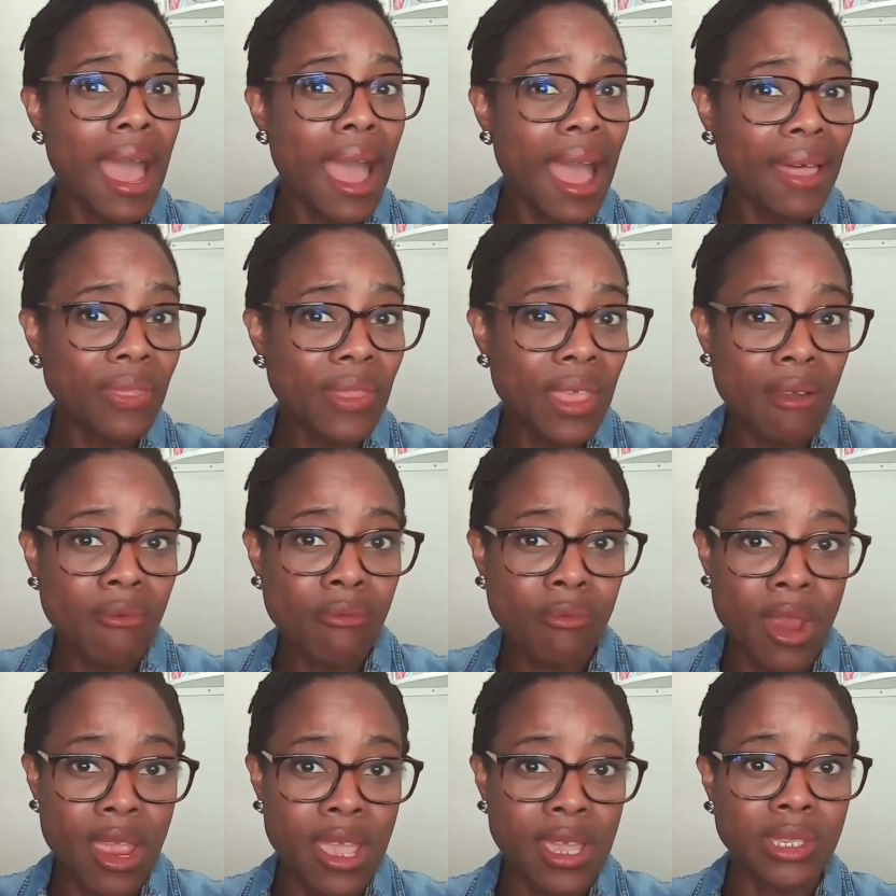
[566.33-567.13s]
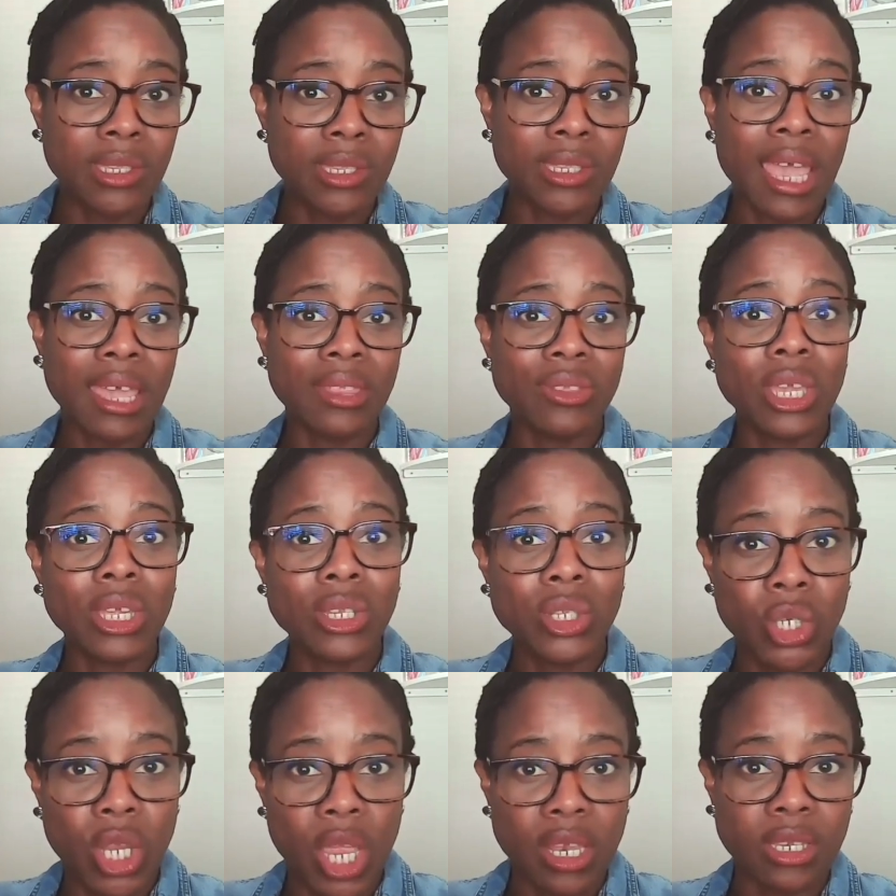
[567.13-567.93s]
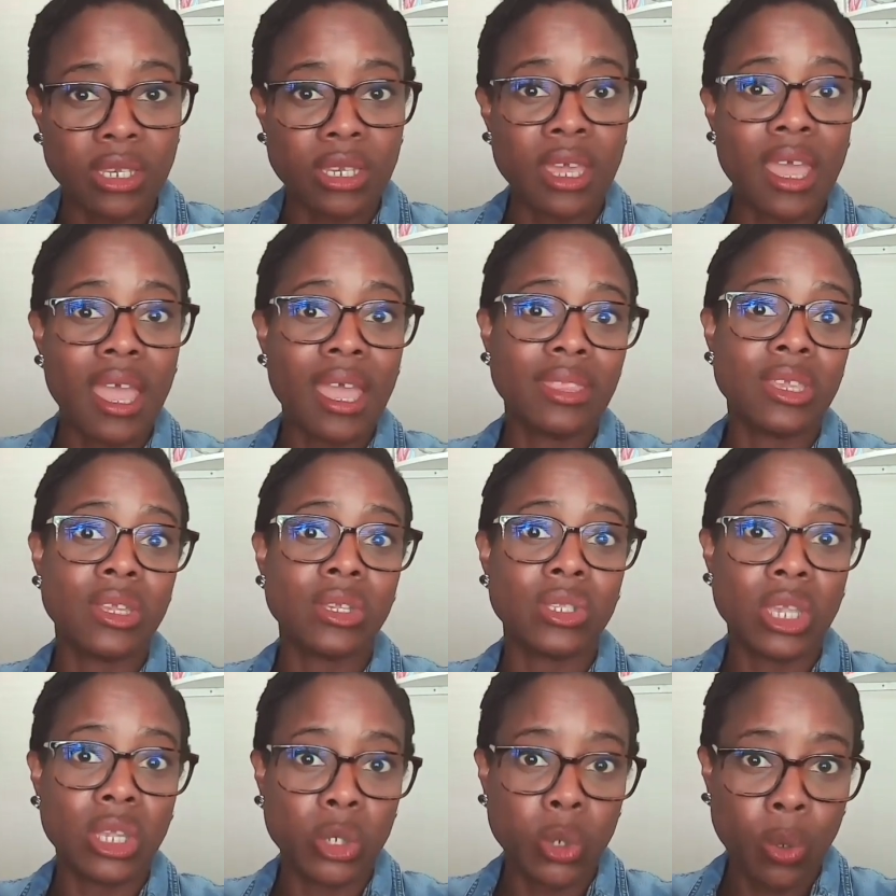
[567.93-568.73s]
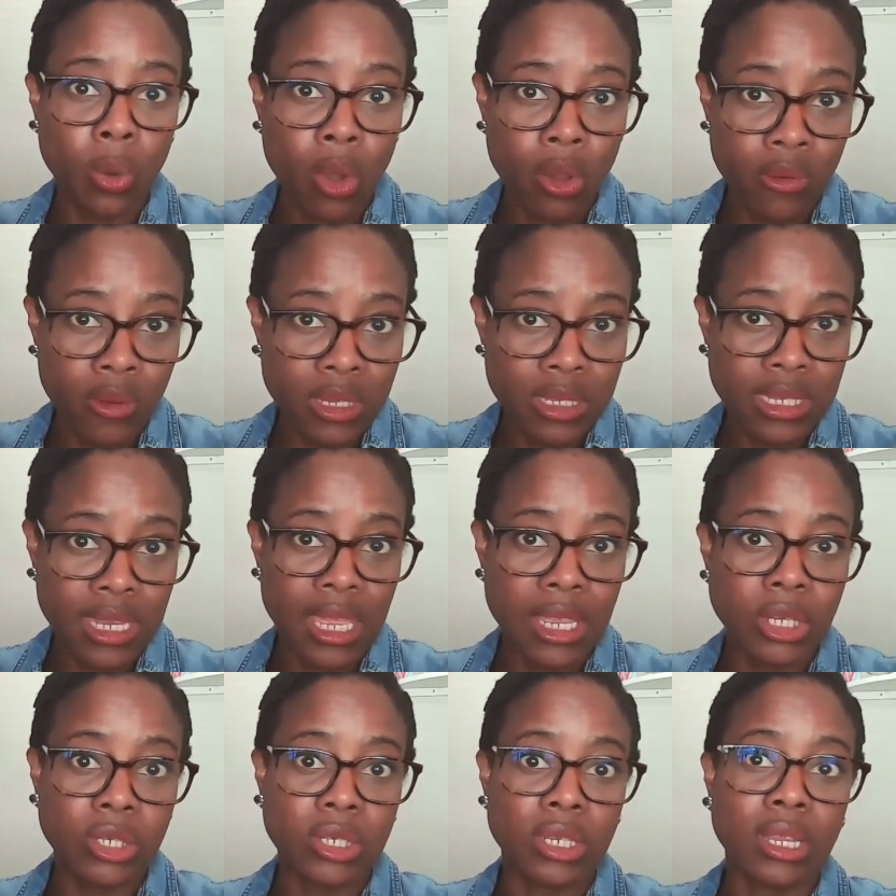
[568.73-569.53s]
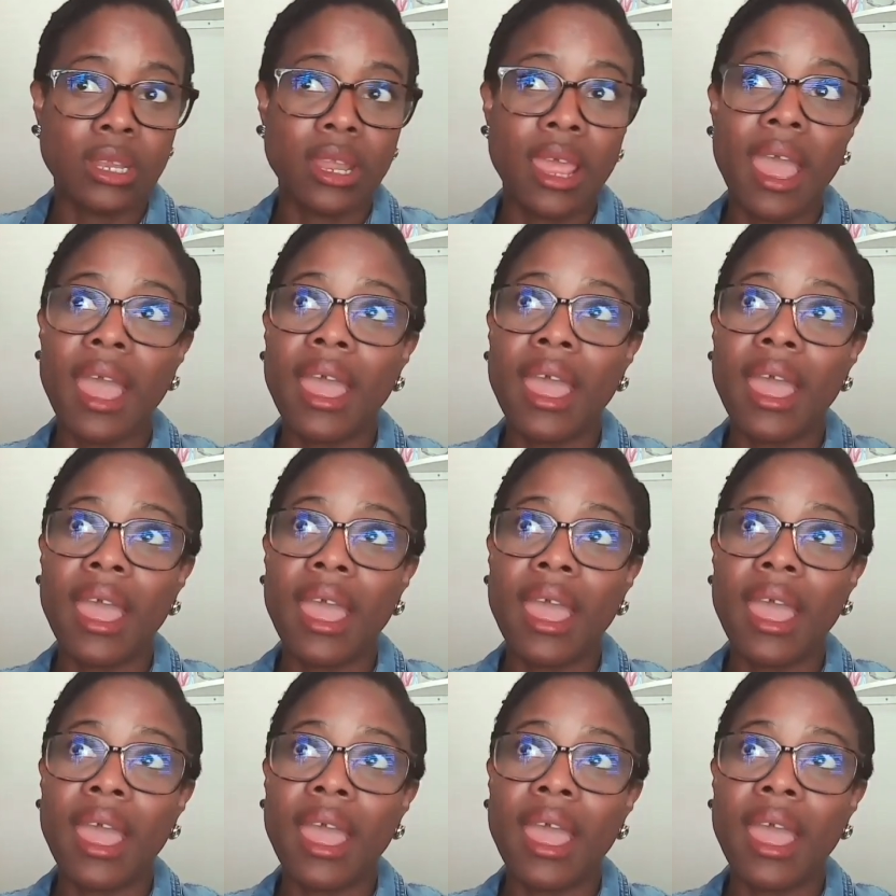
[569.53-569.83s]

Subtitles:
And their race and their gender and their sexual orientation